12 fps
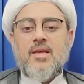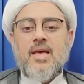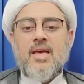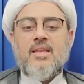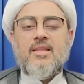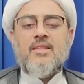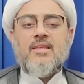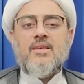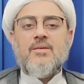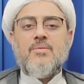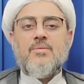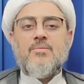
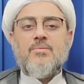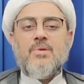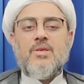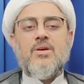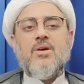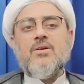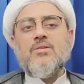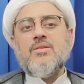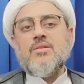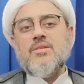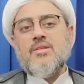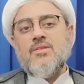Anything
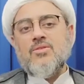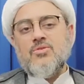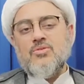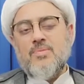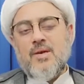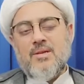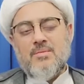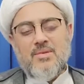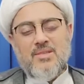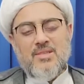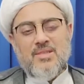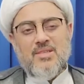beyond those
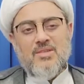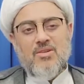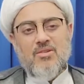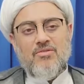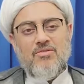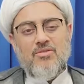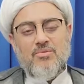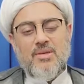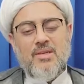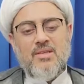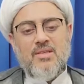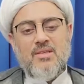parameters of
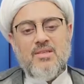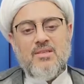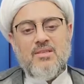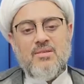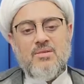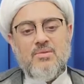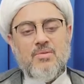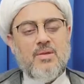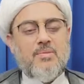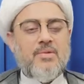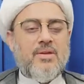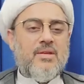obedience
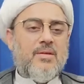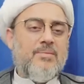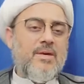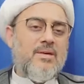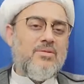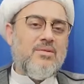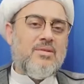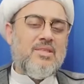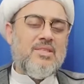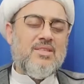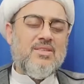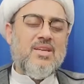will bring about
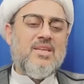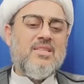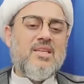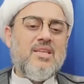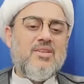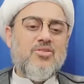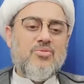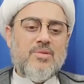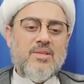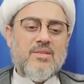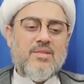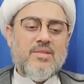disgrace and
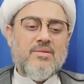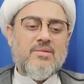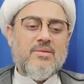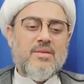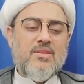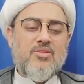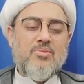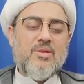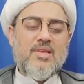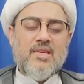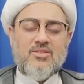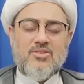
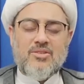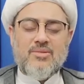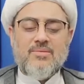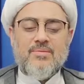humiliation.